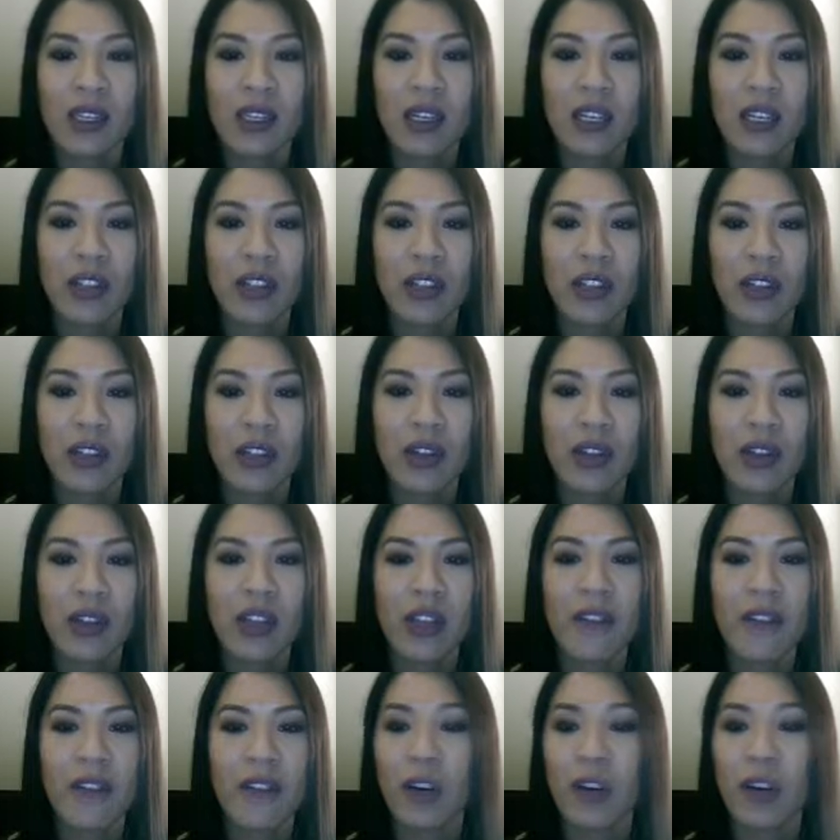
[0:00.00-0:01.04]
it'll show you the
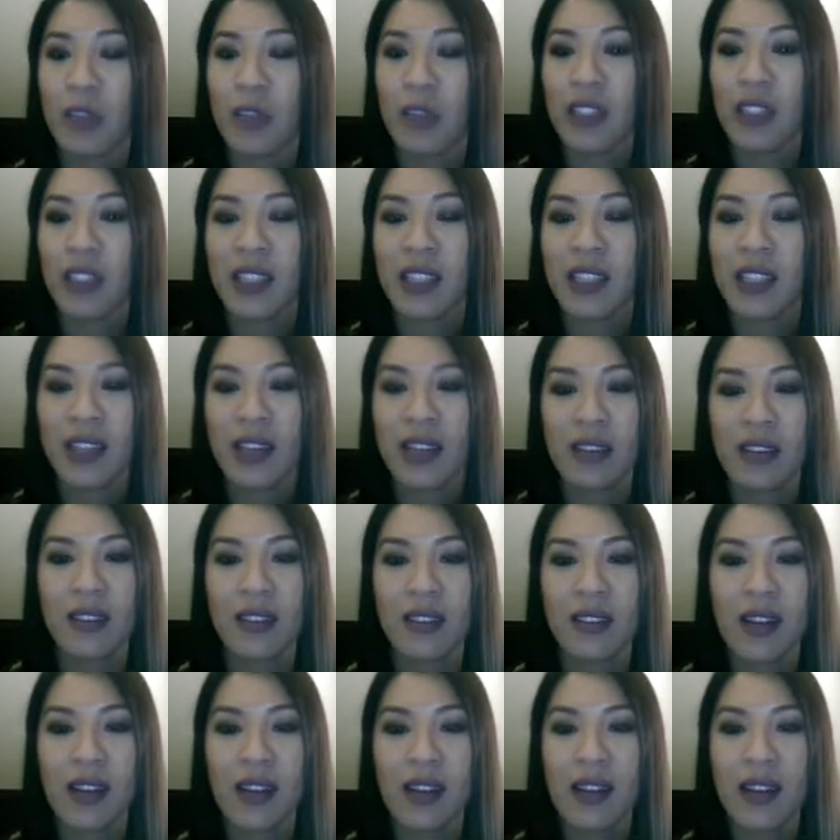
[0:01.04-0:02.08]
different options it has.
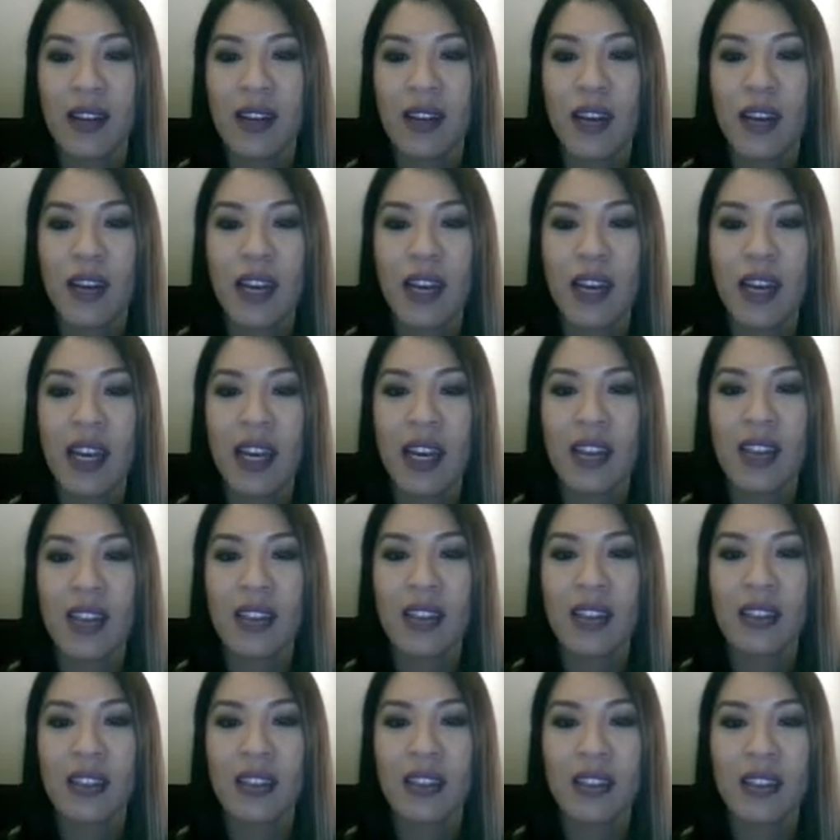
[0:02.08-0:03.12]
You can
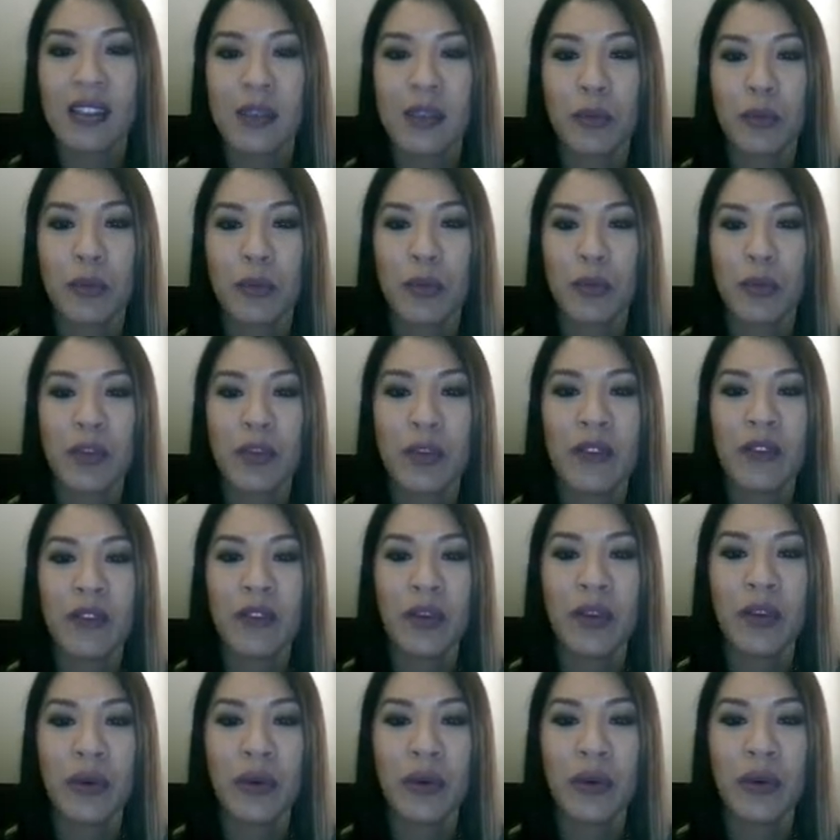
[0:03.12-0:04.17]
edit,
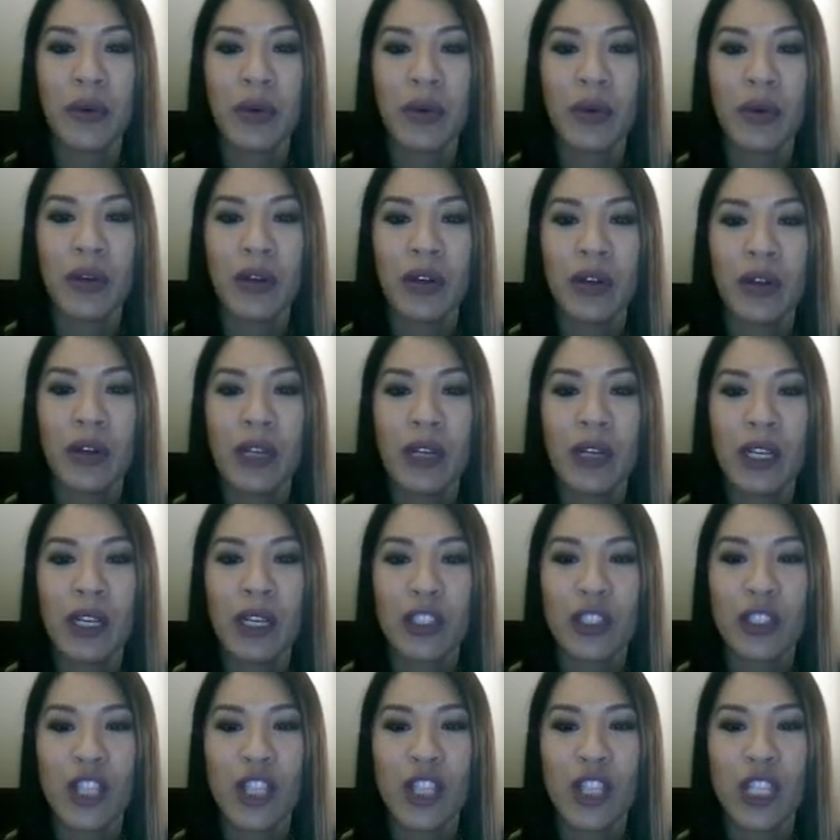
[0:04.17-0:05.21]
preview,
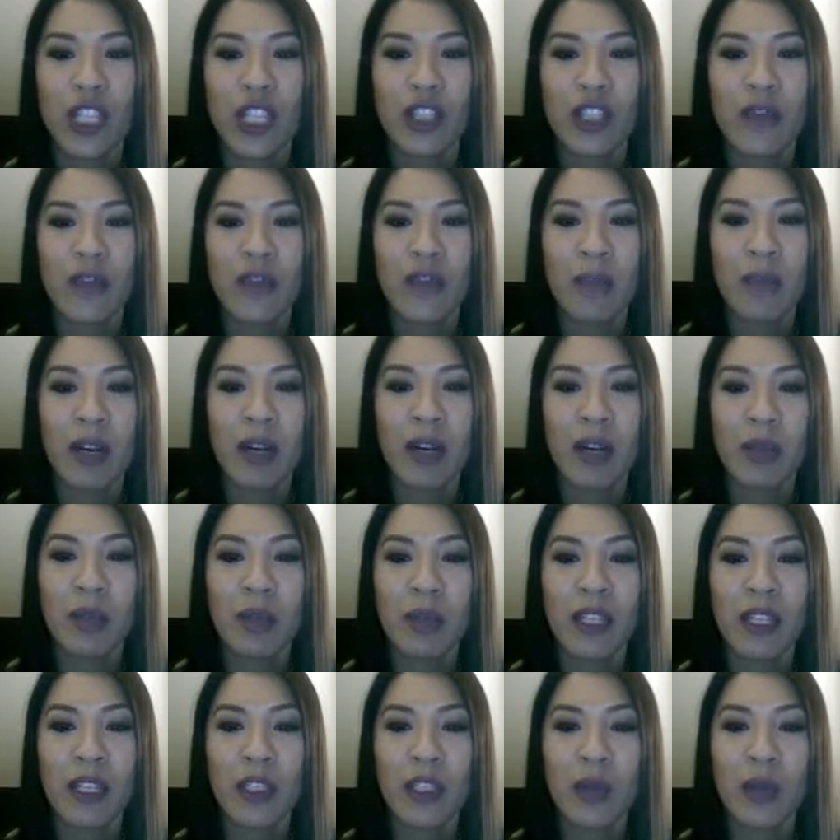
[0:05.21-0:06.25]
change from
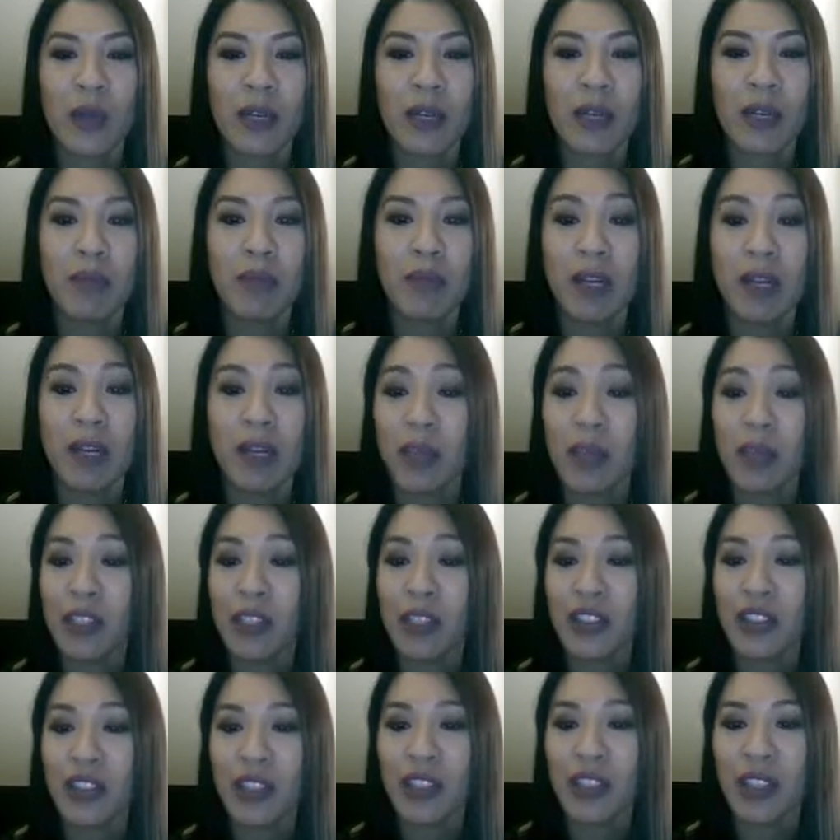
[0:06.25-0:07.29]
public to
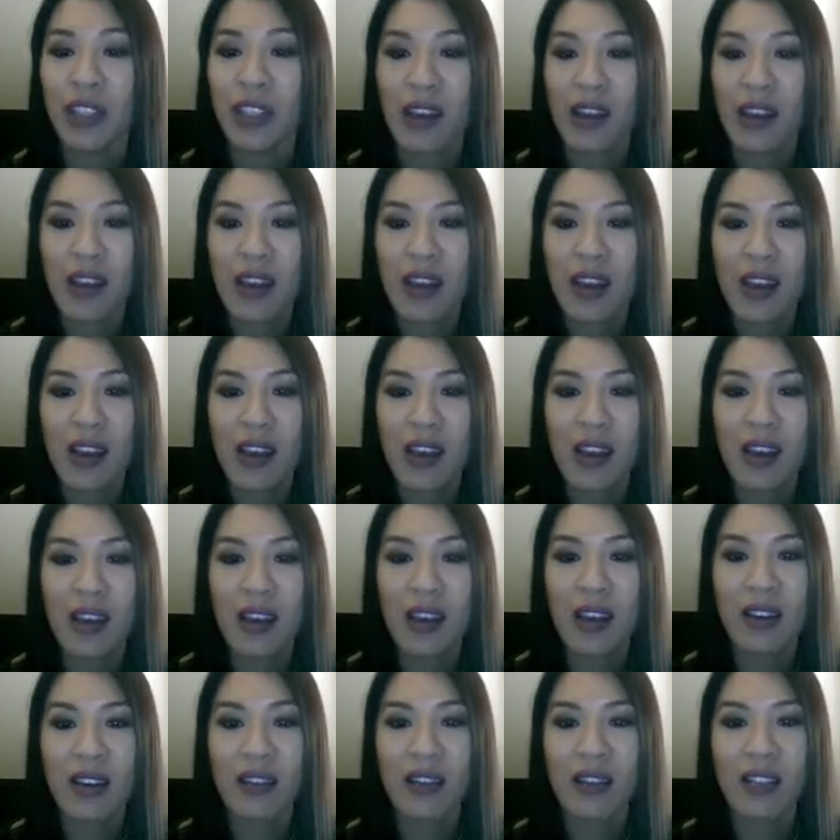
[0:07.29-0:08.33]
unpublished,
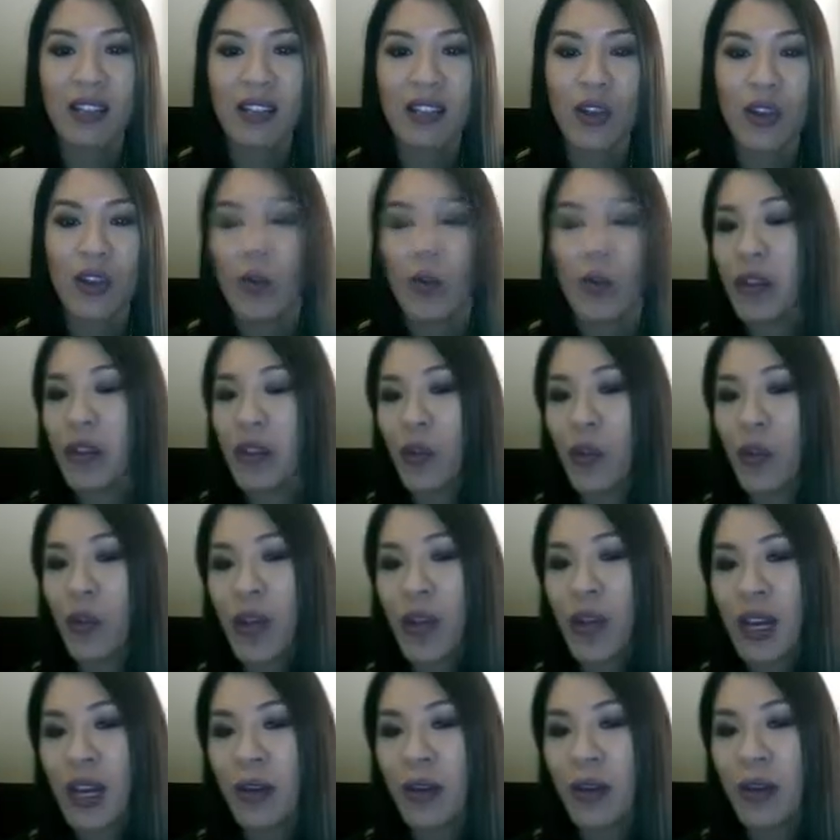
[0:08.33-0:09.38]
and also open in the
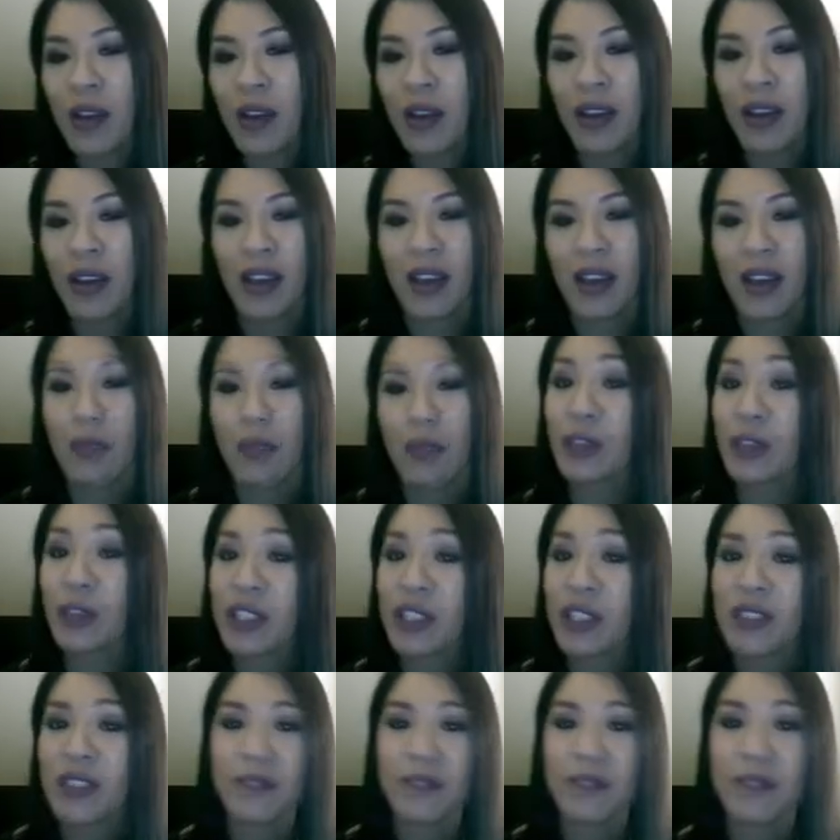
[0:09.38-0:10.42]
web and
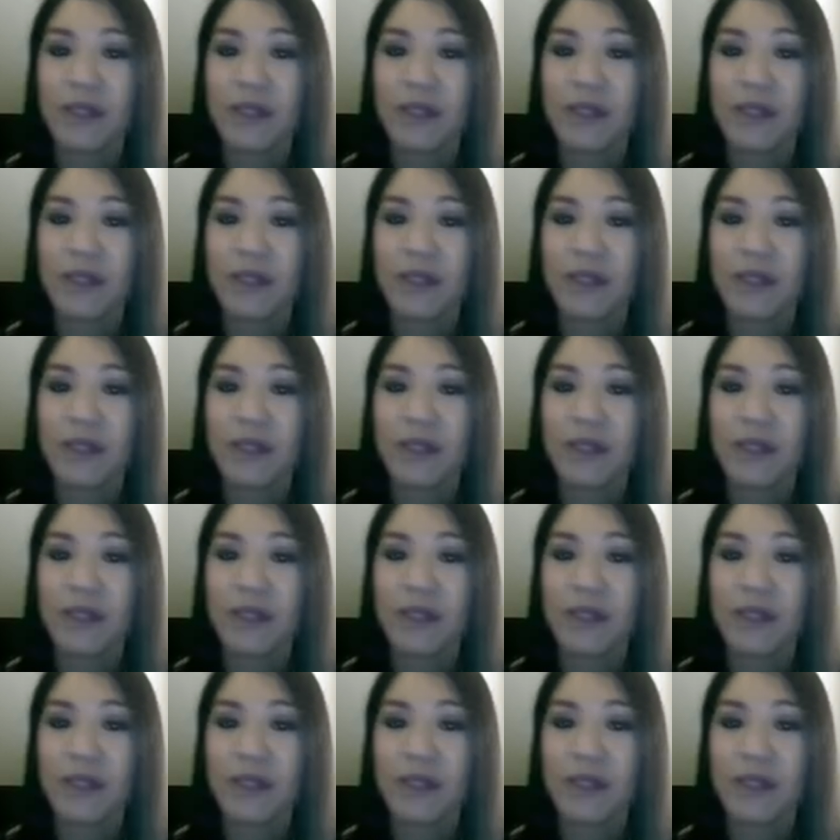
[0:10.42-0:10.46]
present.